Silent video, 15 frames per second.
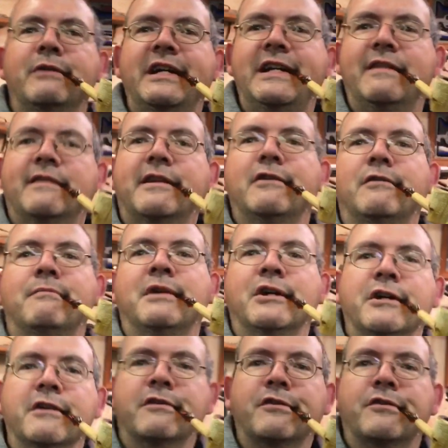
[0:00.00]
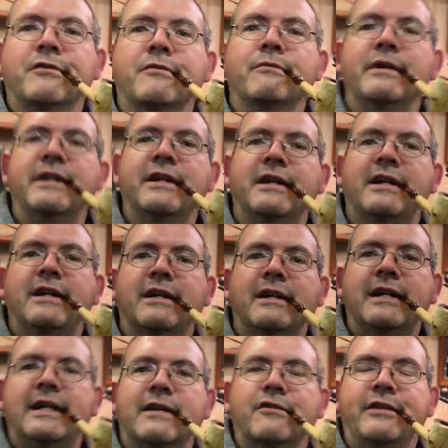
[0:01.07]
wait until March when uh,
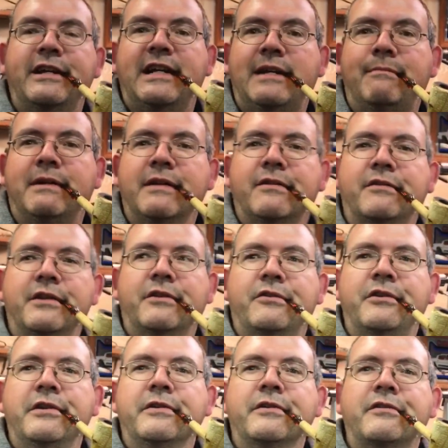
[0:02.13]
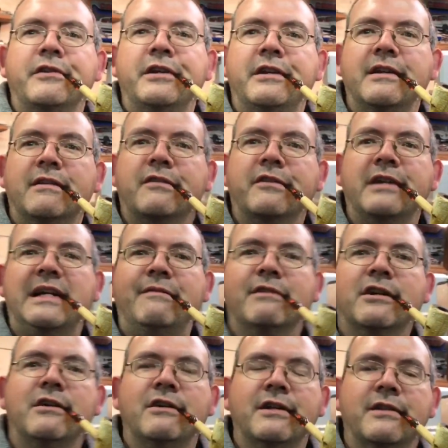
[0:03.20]
I actually have my six years in. I was gonna have a
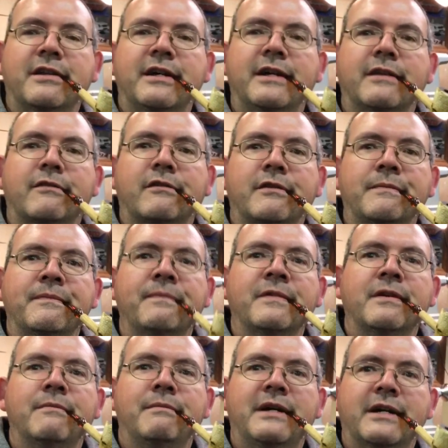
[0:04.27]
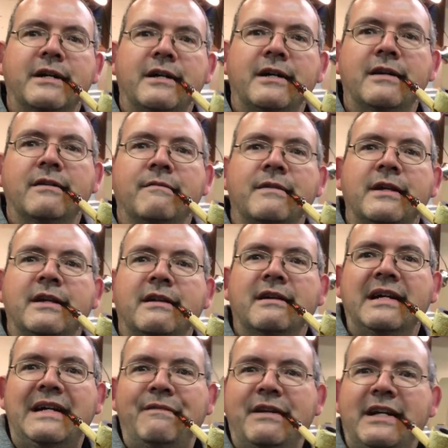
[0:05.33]
contest, but uh,
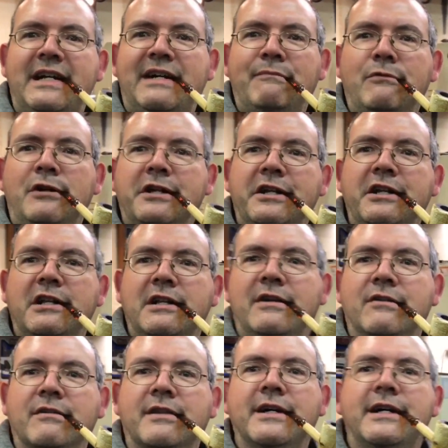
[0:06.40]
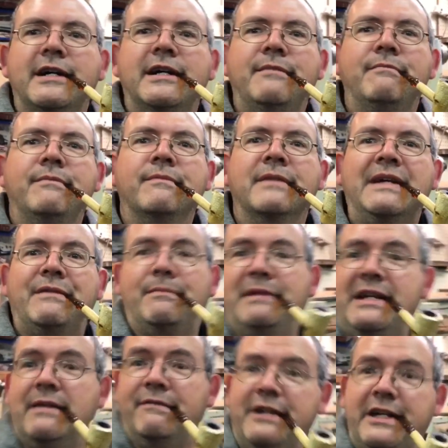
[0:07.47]
I haven't had one in a long time. Haven't
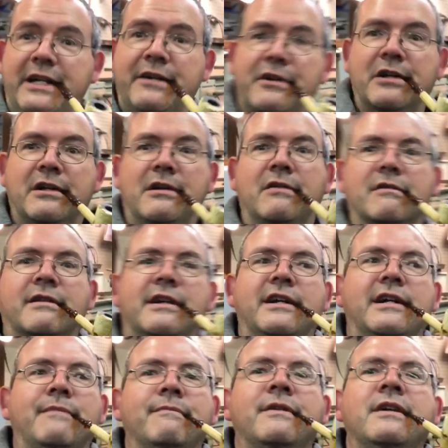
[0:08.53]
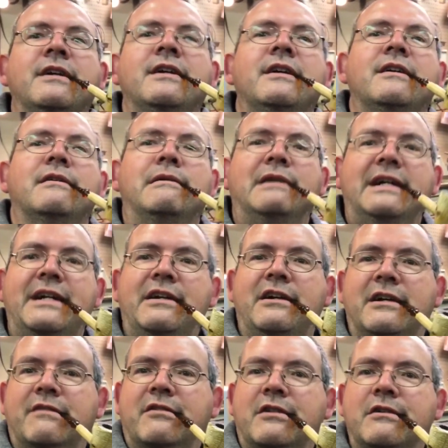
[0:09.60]
made a video in a long time. Why
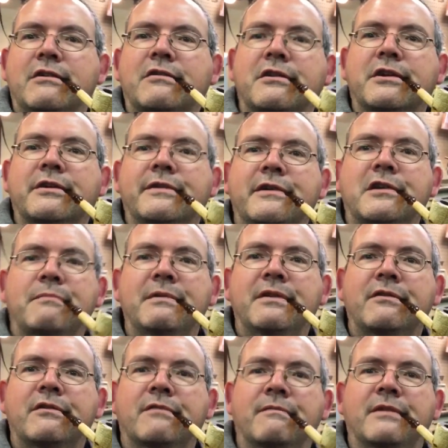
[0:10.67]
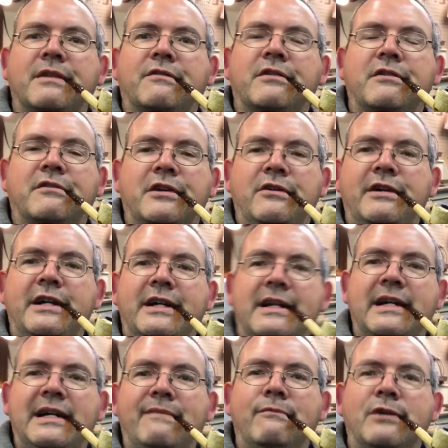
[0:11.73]
not? It's close to Christmas. Let's just go ahead
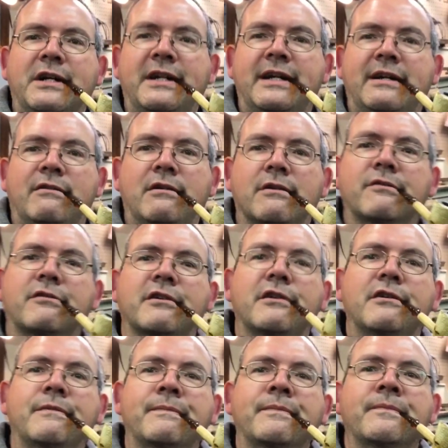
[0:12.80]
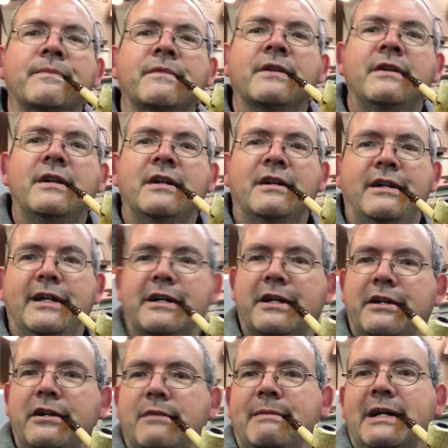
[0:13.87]
and have one now also. You got
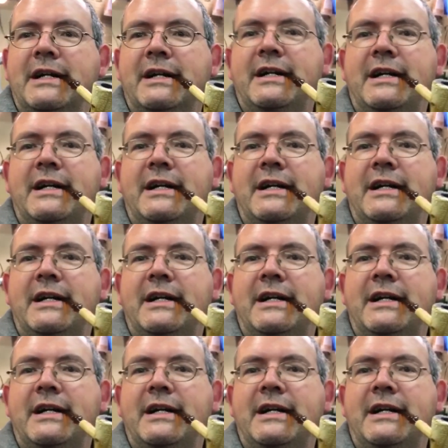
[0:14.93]
to know by